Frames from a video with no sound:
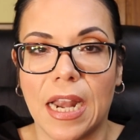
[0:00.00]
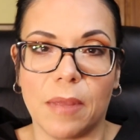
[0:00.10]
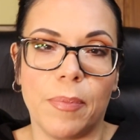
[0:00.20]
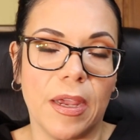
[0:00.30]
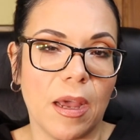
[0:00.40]
and
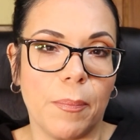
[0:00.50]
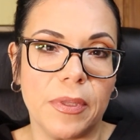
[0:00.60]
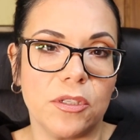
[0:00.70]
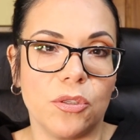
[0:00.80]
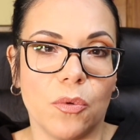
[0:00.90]
like pick up
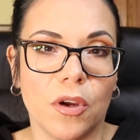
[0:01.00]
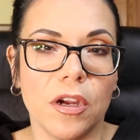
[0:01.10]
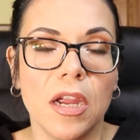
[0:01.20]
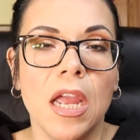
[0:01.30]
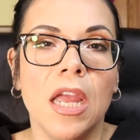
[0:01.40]
in
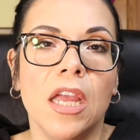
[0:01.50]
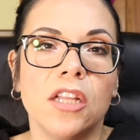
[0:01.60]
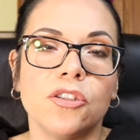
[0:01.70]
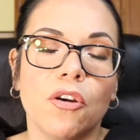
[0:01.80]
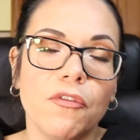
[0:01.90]
store,
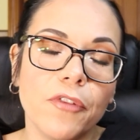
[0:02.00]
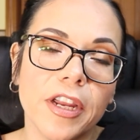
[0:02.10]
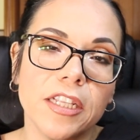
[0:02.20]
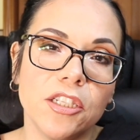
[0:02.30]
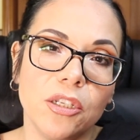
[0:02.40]
don't
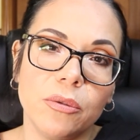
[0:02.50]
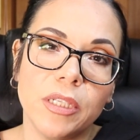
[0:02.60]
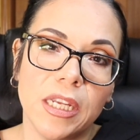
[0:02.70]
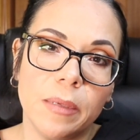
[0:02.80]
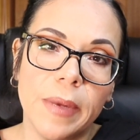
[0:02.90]
forget to
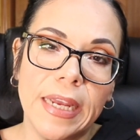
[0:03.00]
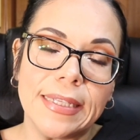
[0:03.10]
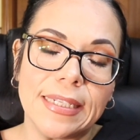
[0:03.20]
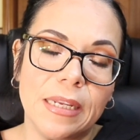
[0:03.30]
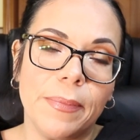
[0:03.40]
use
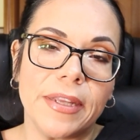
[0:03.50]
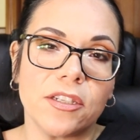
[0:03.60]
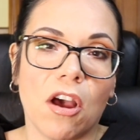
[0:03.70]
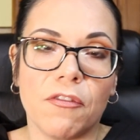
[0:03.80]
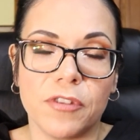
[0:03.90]
Ebates.
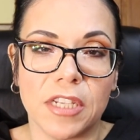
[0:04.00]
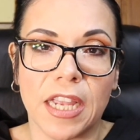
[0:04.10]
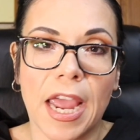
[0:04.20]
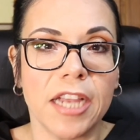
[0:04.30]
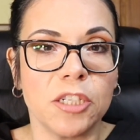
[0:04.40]
Ebates offers a
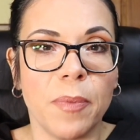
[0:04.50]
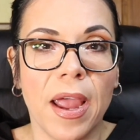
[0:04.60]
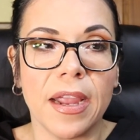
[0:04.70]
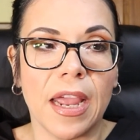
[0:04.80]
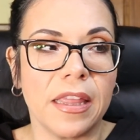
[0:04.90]

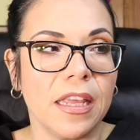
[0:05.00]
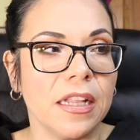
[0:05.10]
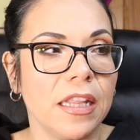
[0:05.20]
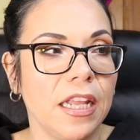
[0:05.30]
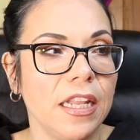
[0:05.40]
cashback. I
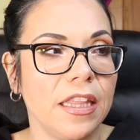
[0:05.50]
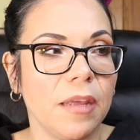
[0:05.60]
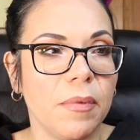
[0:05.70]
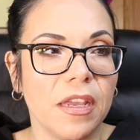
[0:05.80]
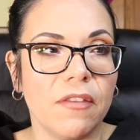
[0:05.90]
think lately
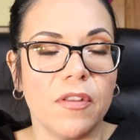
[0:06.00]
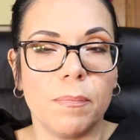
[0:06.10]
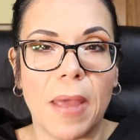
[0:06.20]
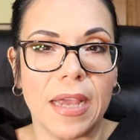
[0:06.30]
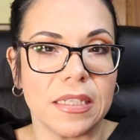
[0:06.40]
they've been
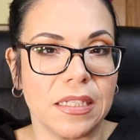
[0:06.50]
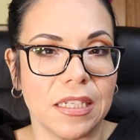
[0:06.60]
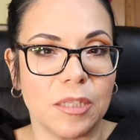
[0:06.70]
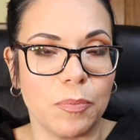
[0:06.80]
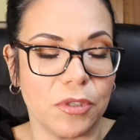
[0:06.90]
giving back
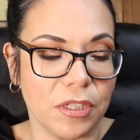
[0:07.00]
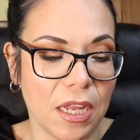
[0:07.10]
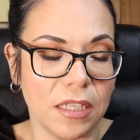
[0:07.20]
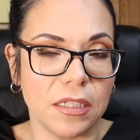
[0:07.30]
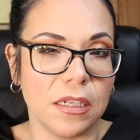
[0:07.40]

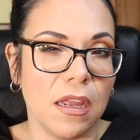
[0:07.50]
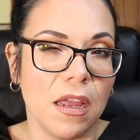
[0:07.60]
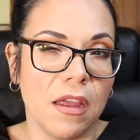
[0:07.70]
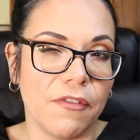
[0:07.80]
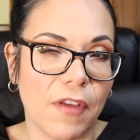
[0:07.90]
6%,
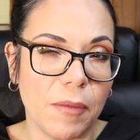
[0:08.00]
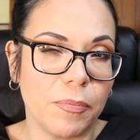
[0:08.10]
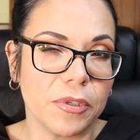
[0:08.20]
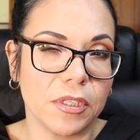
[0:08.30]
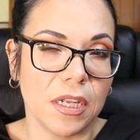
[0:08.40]

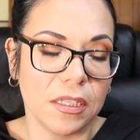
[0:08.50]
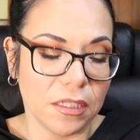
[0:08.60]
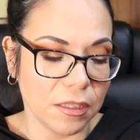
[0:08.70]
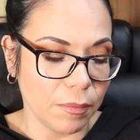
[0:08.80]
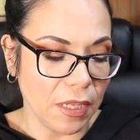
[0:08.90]

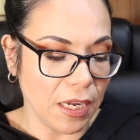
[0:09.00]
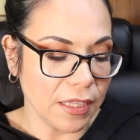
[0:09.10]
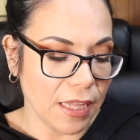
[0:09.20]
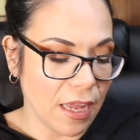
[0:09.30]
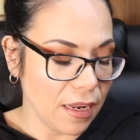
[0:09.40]
5%, something
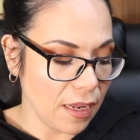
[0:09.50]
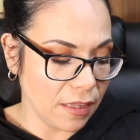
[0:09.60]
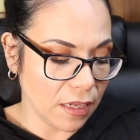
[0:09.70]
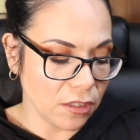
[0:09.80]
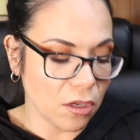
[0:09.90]
like that.
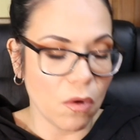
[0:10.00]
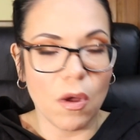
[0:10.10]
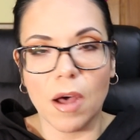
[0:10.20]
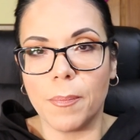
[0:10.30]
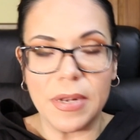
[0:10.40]
It does go
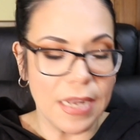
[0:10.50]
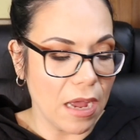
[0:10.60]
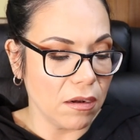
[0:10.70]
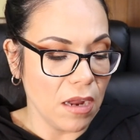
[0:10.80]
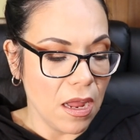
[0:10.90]
up and
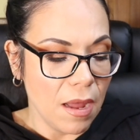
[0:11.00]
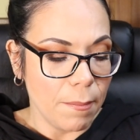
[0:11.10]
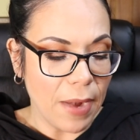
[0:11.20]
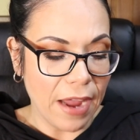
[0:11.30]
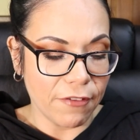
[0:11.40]
down.
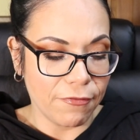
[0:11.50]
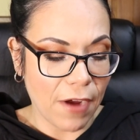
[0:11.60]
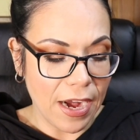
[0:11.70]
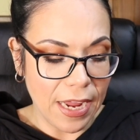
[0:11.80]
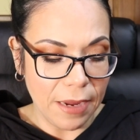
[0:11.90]
Black
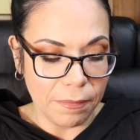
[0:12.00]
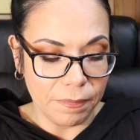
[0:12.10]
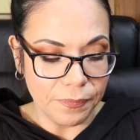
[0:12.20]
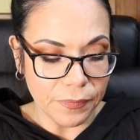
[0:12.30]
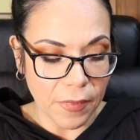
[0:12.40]
Friday
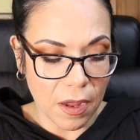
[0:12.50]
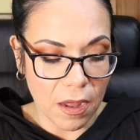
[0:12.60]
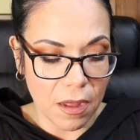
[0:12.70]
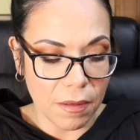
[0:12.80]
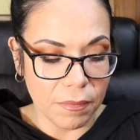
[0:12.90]

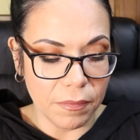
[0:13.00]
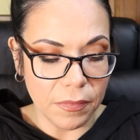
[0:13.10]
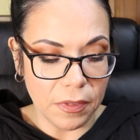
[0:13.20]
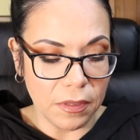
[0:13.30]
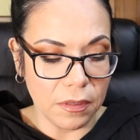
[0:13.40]

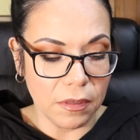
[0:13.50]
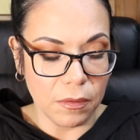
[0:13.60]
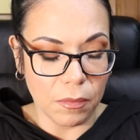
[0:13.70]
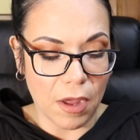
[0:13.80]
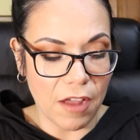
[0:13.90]

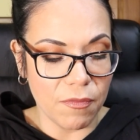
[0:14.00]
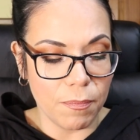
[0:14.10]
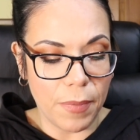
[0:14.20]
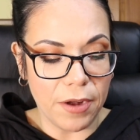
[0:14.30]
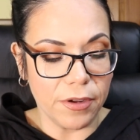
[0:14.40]
will
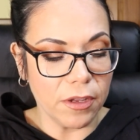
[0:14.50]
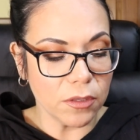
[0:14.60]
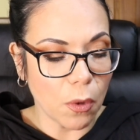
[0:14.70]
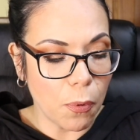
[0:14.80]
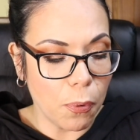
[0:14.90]
have better
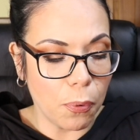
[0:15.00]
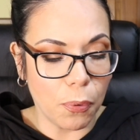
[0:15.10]
deals. Look